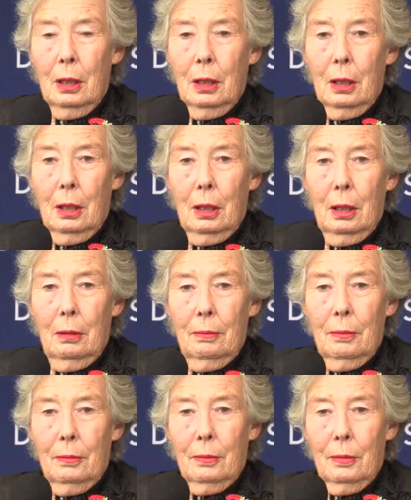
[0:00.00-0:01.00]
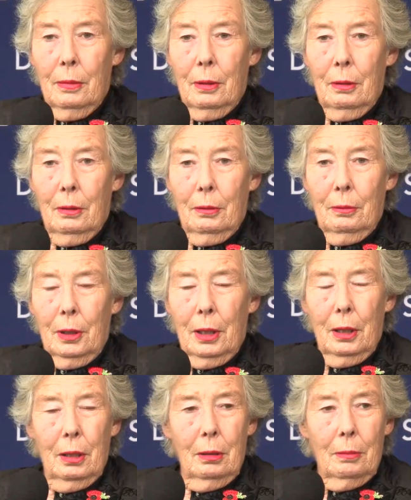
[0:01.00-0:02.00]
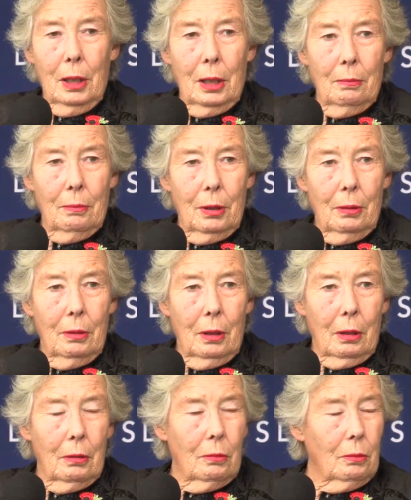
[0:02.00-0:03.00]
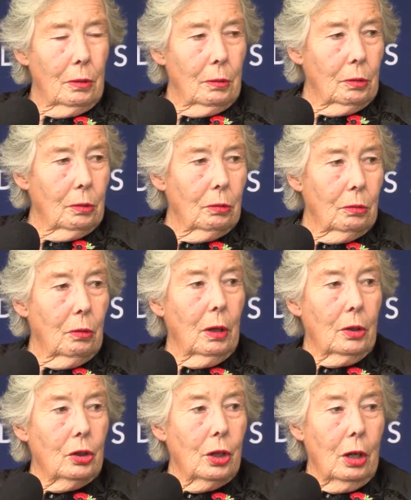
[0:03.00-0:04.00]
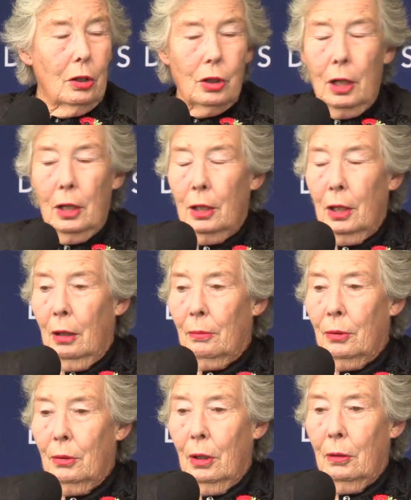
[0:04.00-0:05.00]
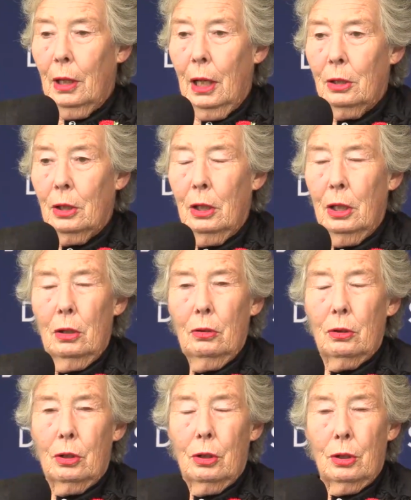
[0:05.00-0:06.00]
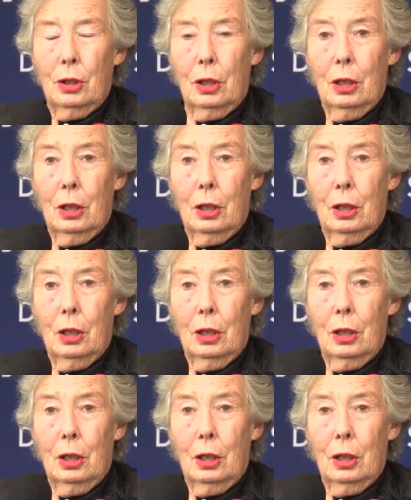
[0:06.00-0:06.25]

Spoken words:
Ermeli and you know, we were all quite shaken up, you know. And Anthony looked at the